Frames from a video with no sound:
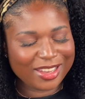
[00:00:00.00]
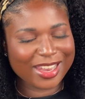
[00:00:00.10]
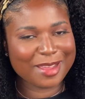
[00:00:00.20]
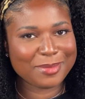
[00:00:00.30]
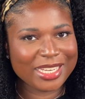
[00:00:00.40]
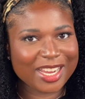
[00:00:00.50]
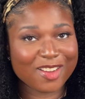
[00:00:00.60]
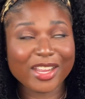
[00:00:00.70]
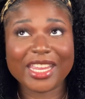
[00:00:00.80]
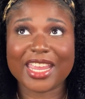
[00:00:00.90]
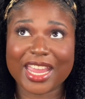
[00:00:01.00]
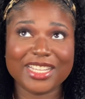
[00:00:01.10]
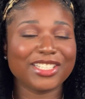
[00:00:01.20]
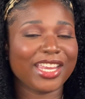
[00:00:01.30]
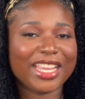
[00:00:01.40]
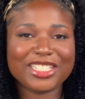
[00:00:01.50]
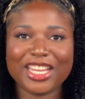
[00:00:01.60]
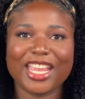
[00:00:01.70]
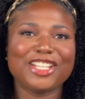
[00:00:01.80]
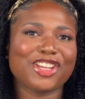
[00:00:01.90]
Let me know. Engage, engage, engage.